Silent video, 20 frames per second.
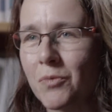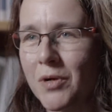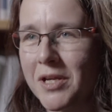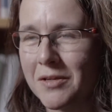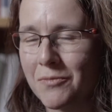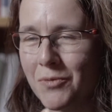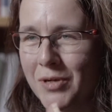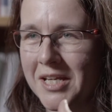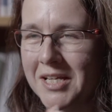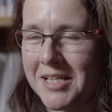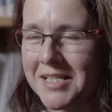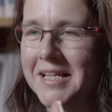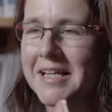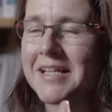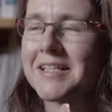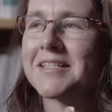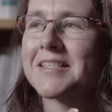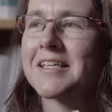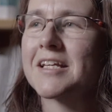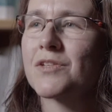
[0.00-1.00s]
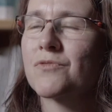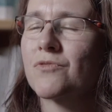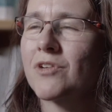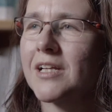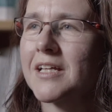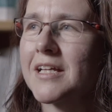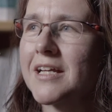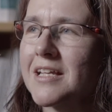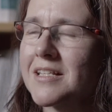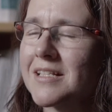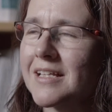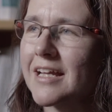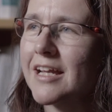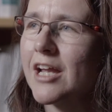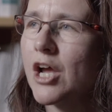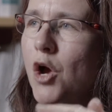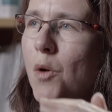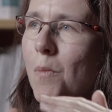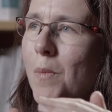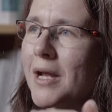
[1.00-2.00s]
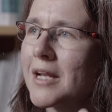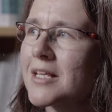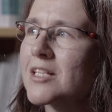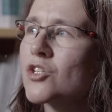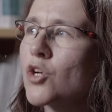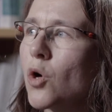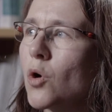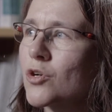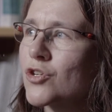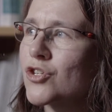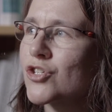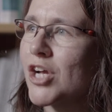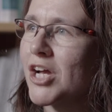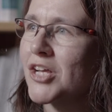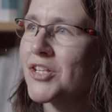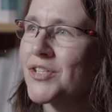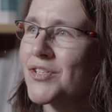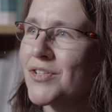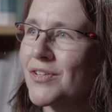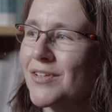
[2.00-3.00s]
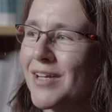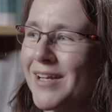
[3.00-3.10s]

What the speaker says: We can test things really easily, but it's not just